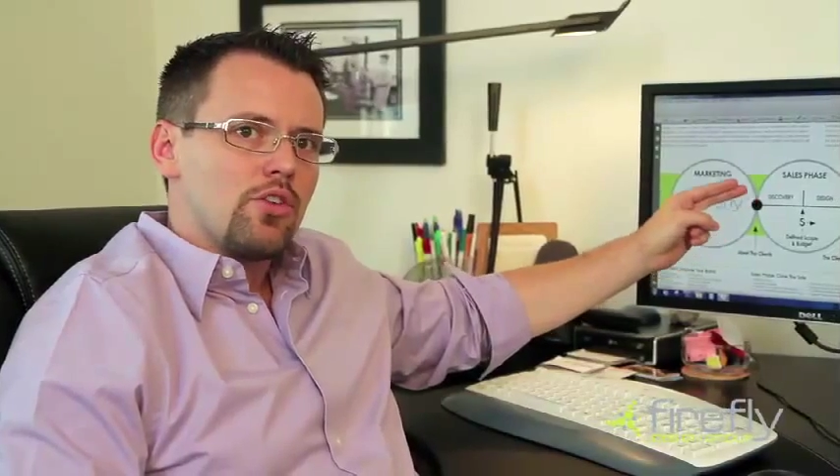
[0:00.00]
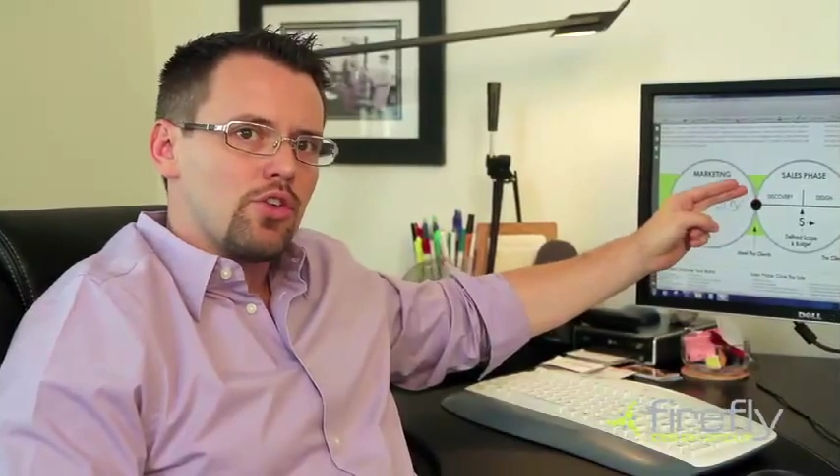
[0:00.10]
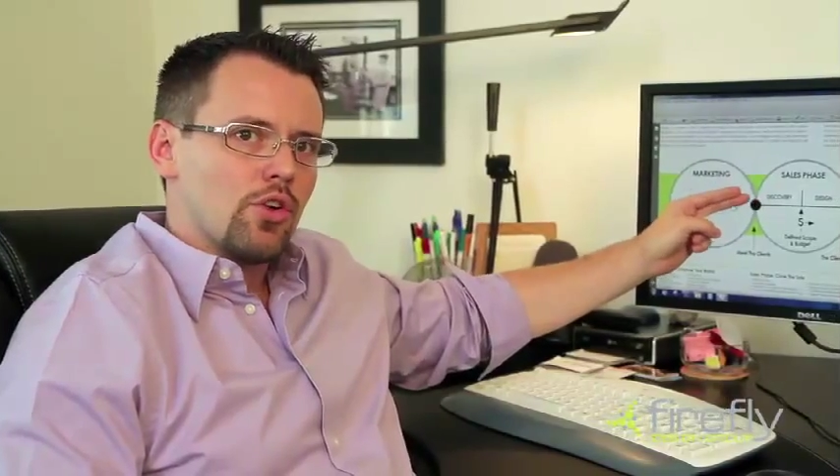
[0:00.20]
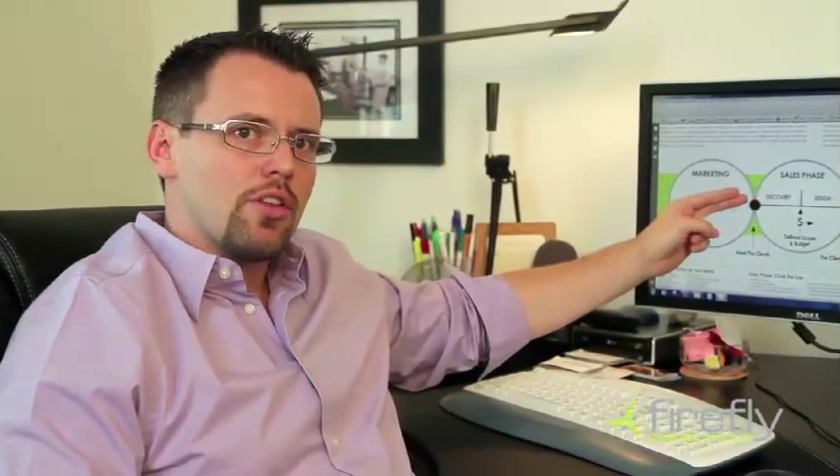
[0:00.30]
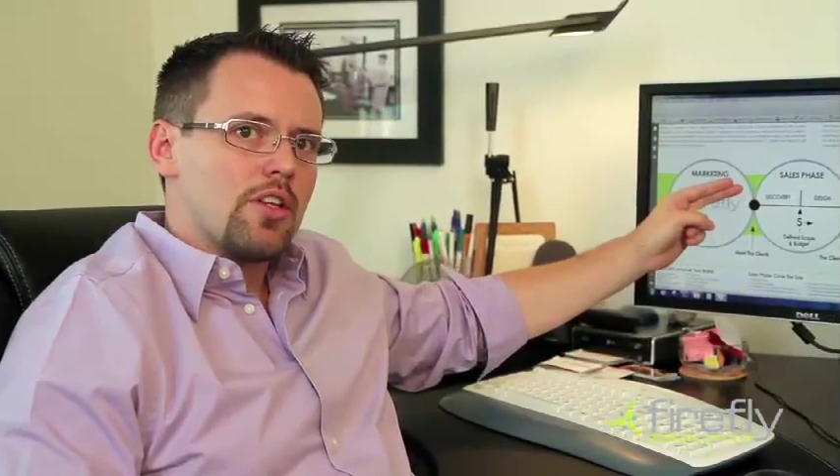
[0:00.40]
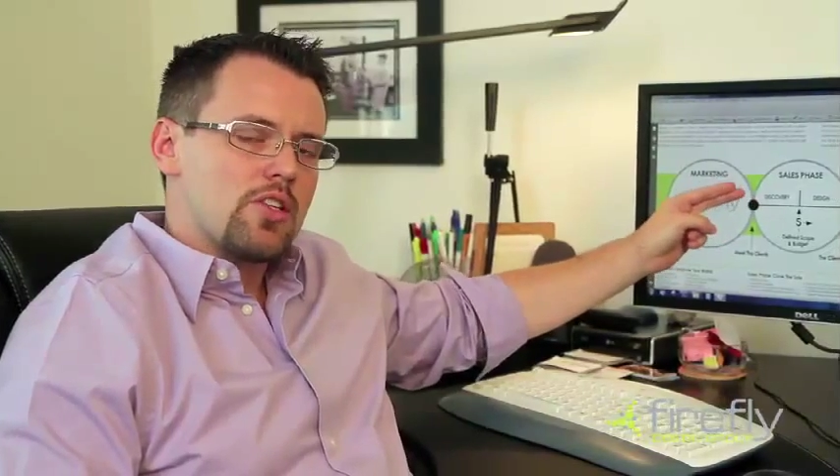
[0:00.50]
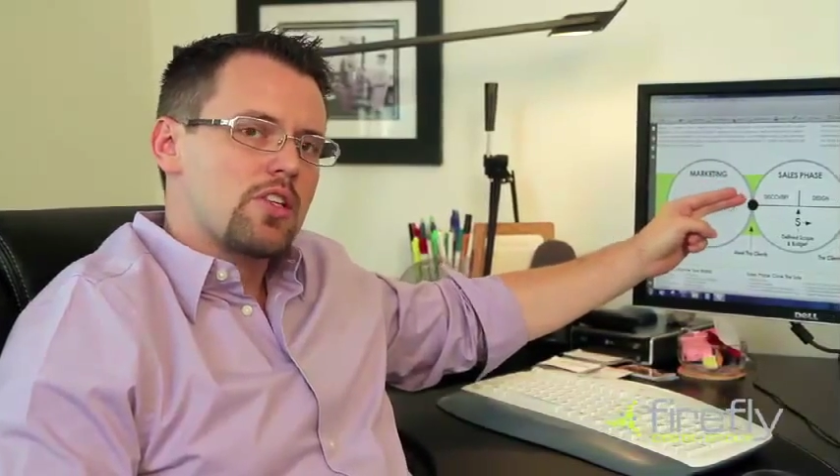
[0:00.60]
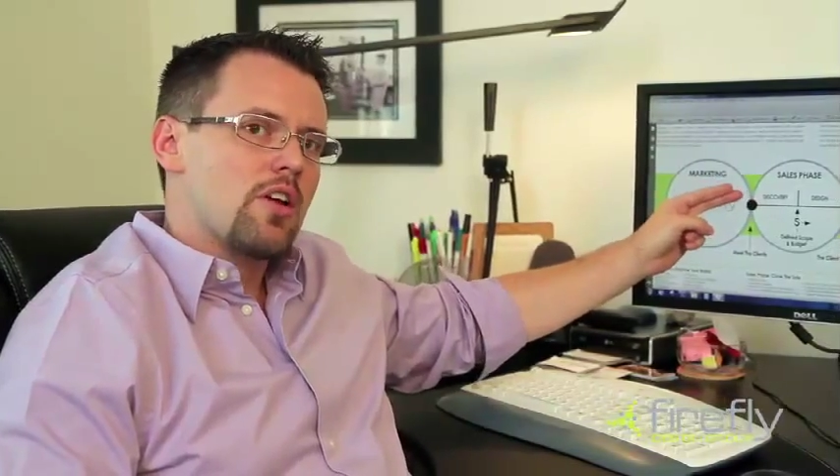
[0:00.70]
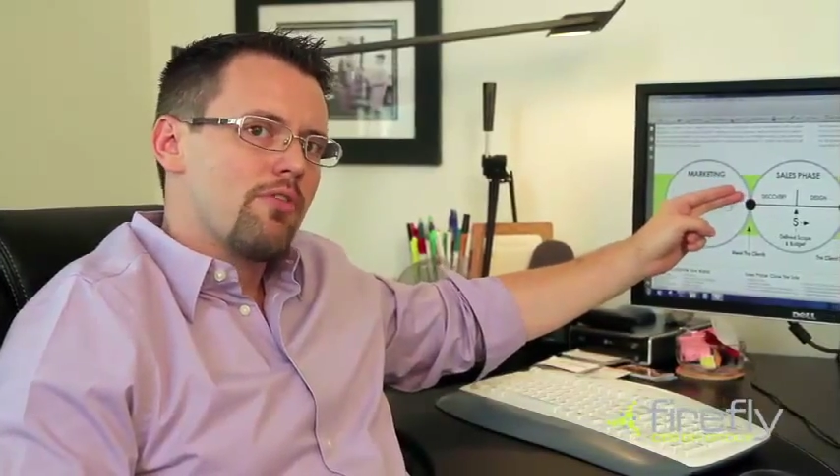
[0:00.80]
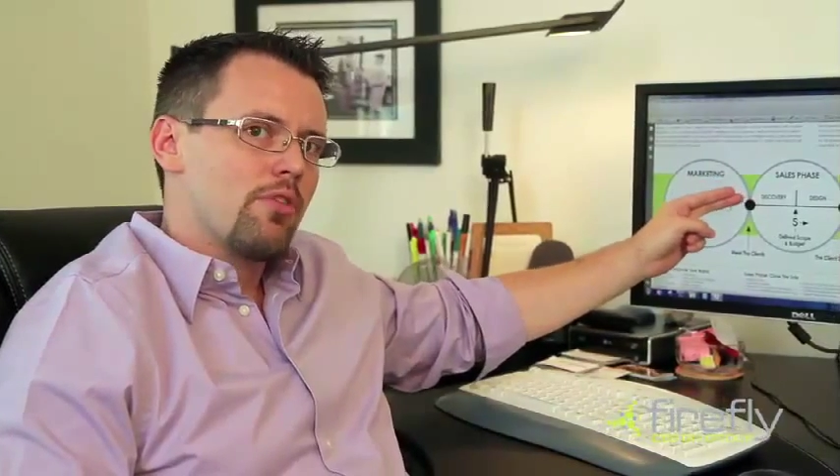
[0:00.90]
during the
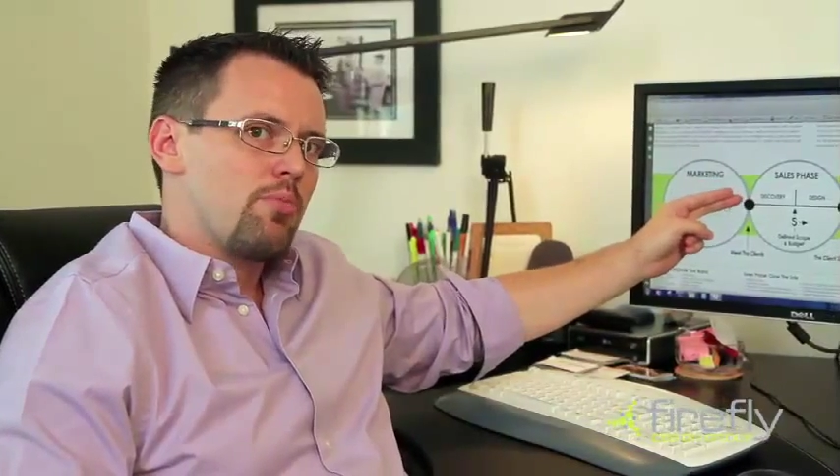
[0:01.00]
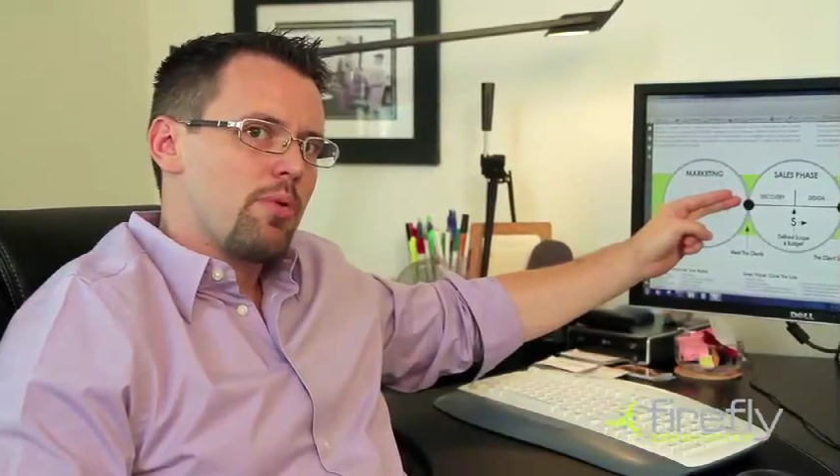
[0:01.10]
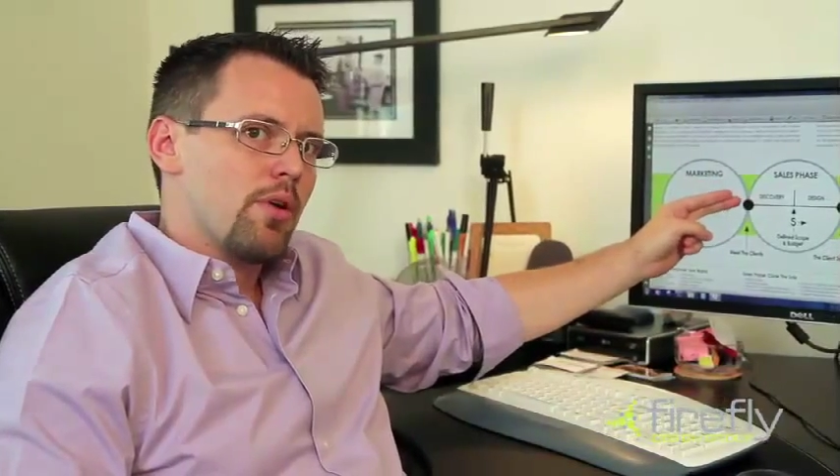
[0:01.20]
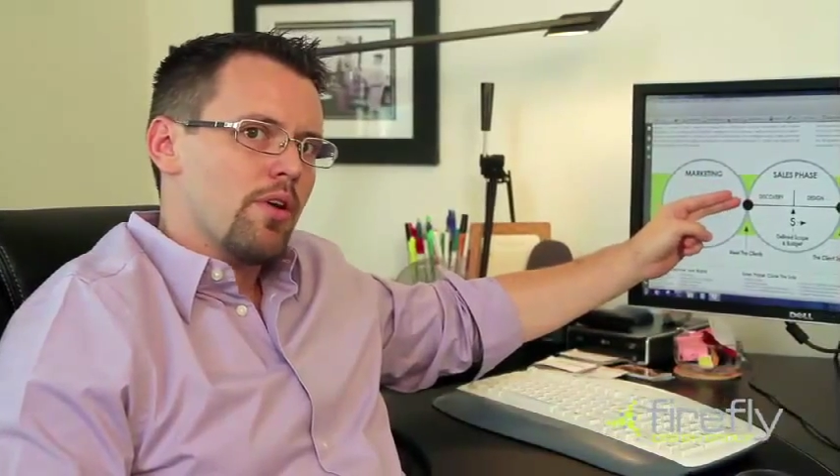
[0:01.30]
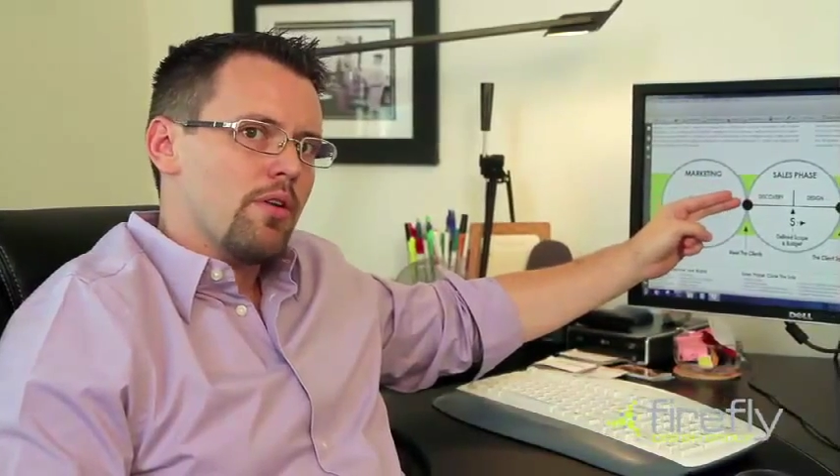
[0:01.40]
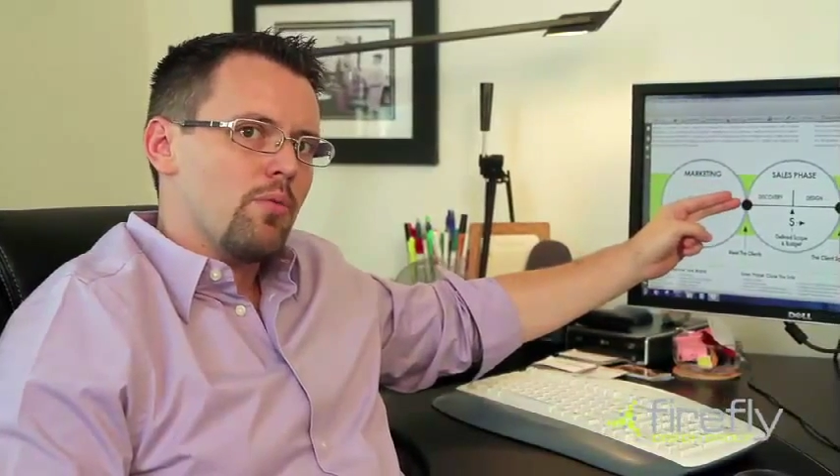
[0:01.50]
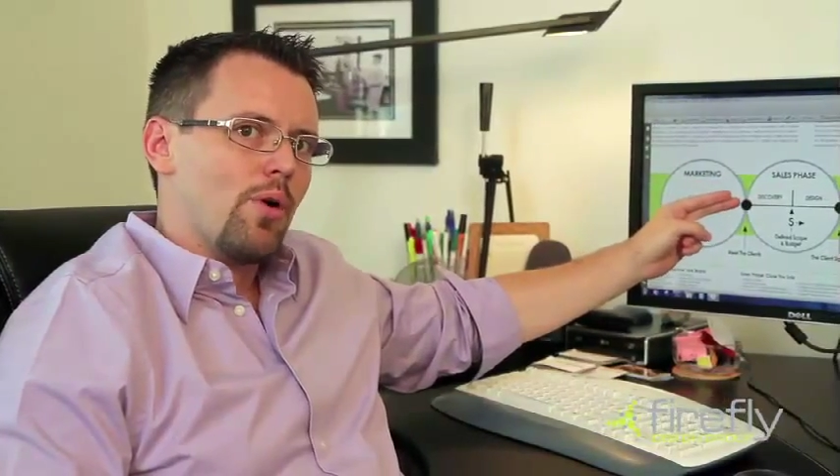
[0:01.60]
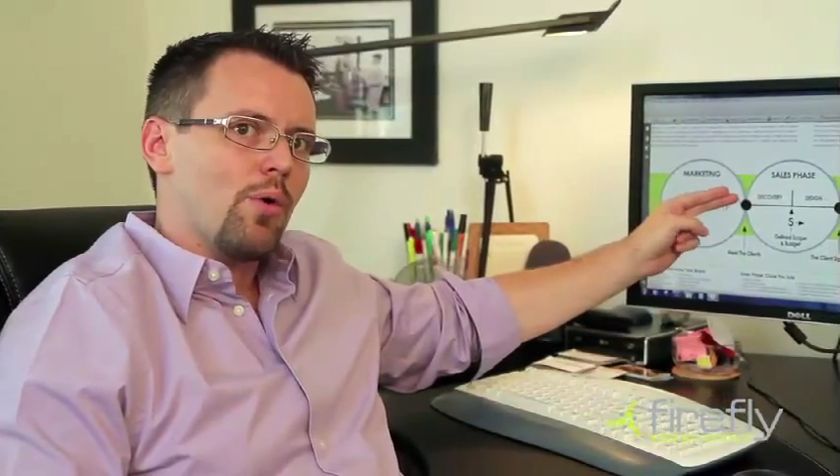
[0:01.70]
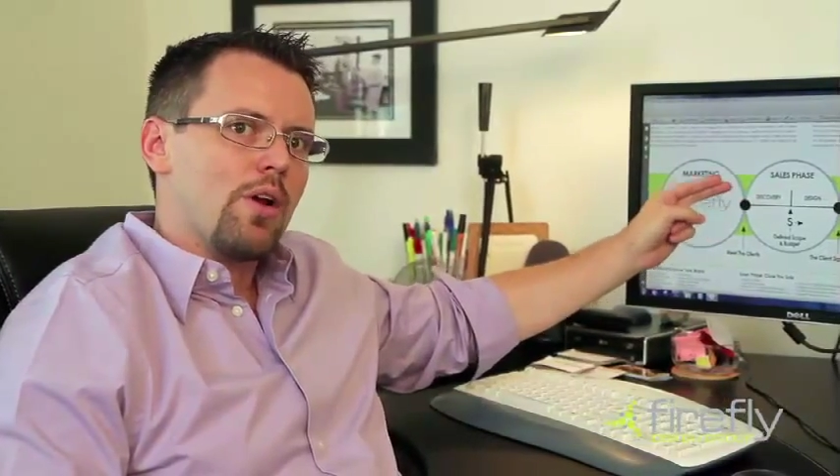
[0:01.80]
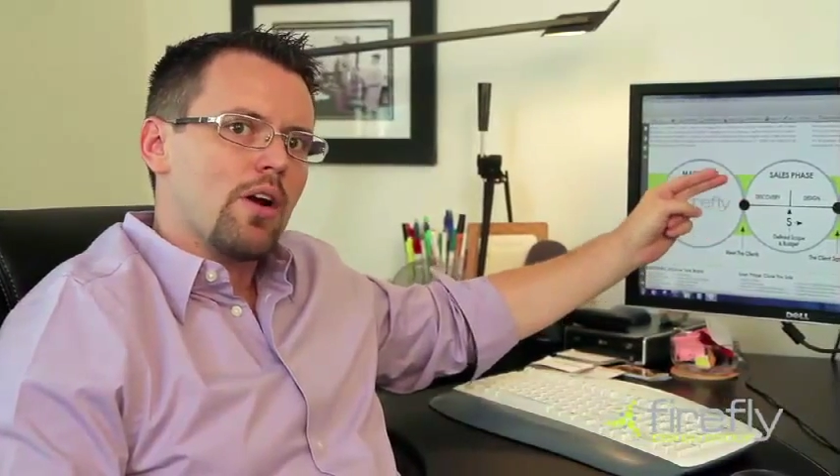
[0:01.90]
discovery period,
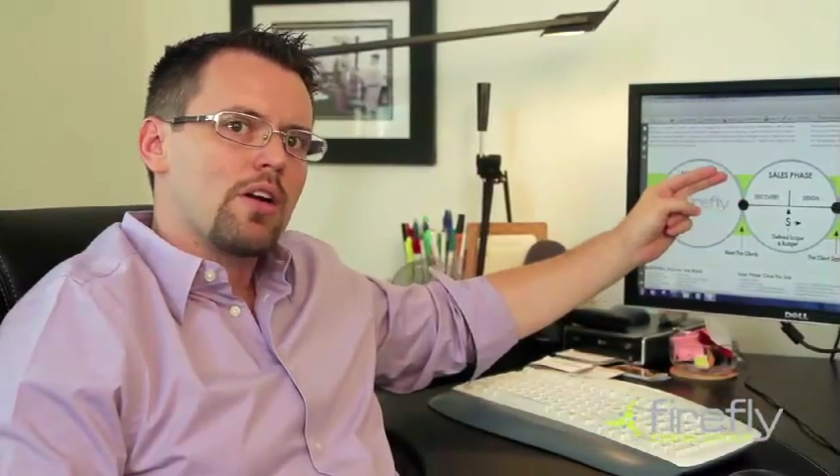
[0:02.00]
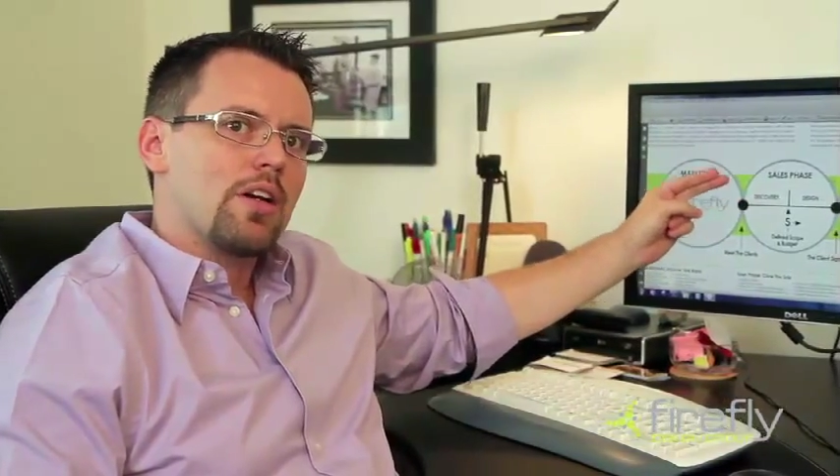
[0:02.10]
where we are